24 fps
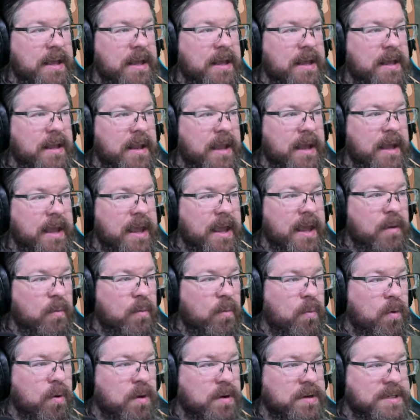like a
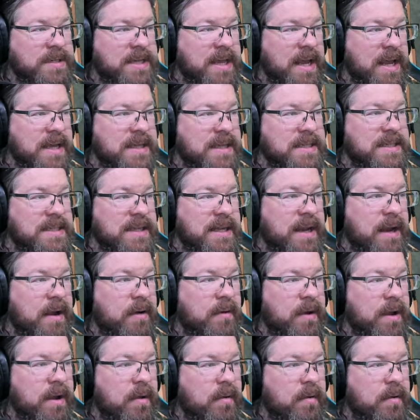worst-case
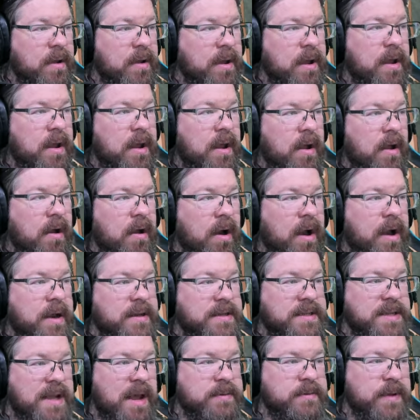scenario. All right,
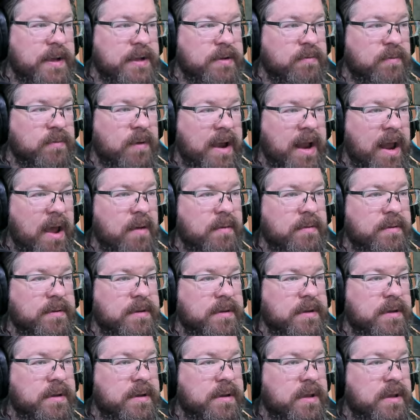time's about to run out.
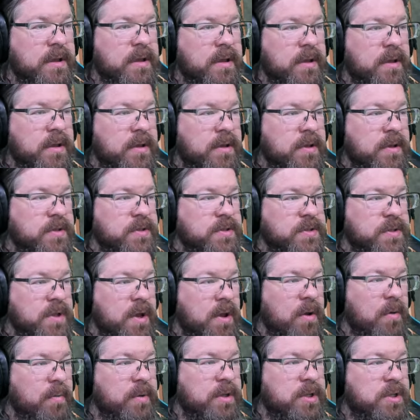
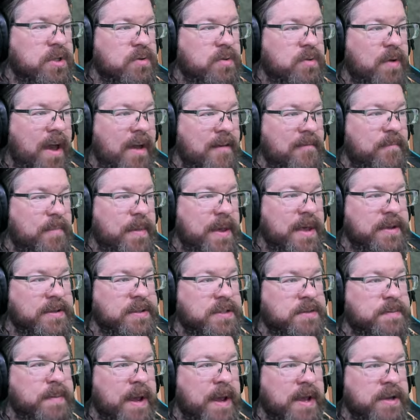So we do have Bell's
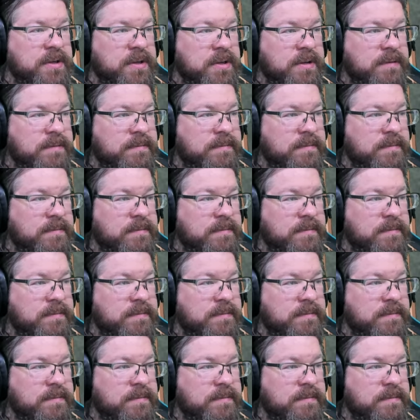special.